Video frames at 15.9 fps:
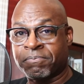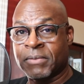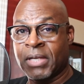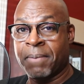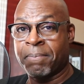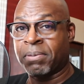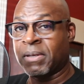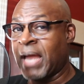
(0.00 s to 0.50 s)

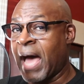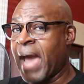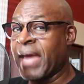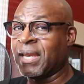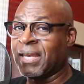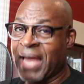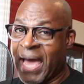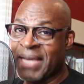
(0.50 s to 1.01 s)
implied
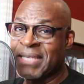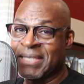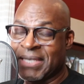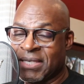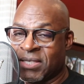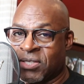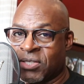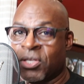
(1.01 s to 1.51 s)

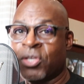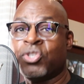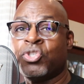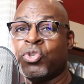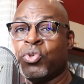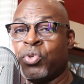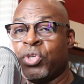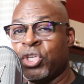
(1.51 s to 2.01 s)
license
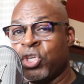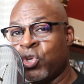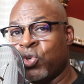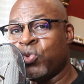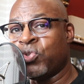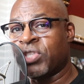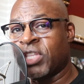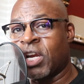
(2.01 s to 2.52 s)
to
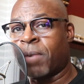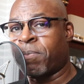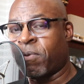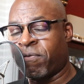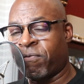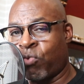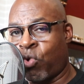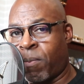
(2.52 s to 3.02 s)
use their
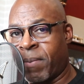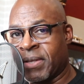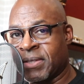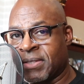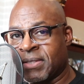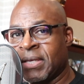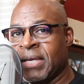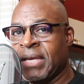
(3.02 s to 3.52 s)

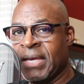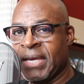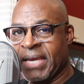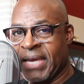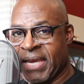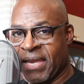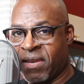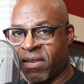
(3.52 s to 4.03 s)
performance
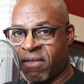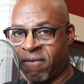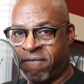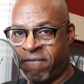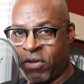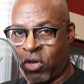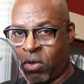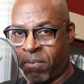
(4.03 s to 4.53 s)
in the
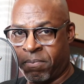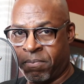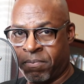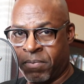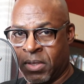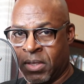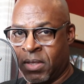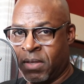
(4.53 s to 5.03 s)
film.
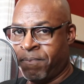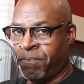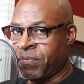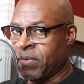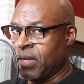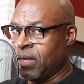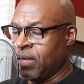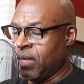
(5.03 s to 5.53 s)

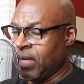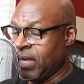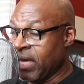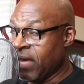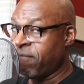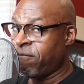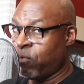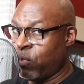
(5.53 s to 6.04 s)

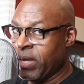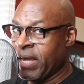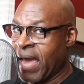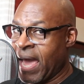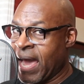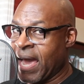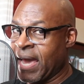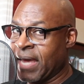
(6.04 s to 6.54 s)
If
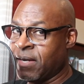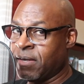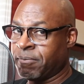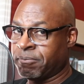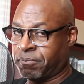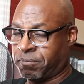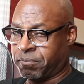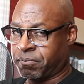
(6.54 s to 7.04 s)

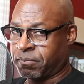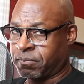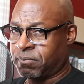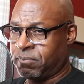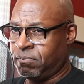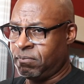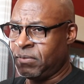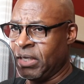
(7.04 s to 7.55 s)

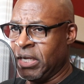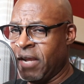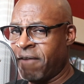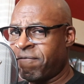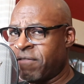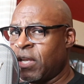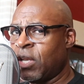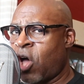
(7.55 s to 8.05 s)

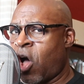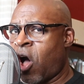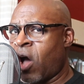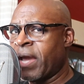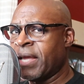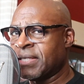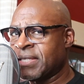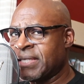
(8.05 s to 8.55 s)
the law
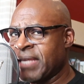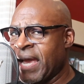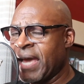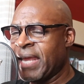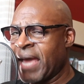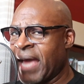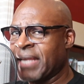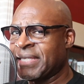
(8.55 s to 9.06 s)
instead
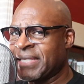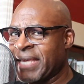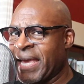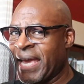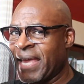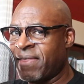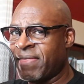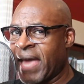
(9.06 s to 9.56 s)
had
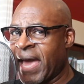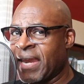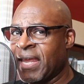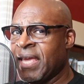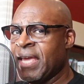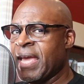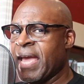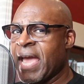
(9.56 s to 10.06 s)
said that
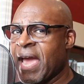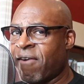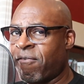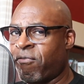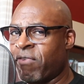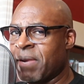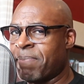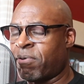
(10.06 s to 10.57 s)

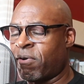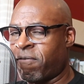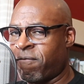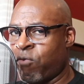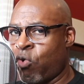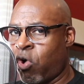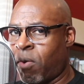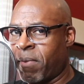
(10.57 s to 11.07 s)
every
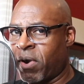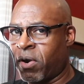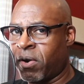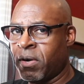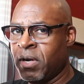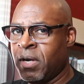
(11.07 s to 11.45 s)
performer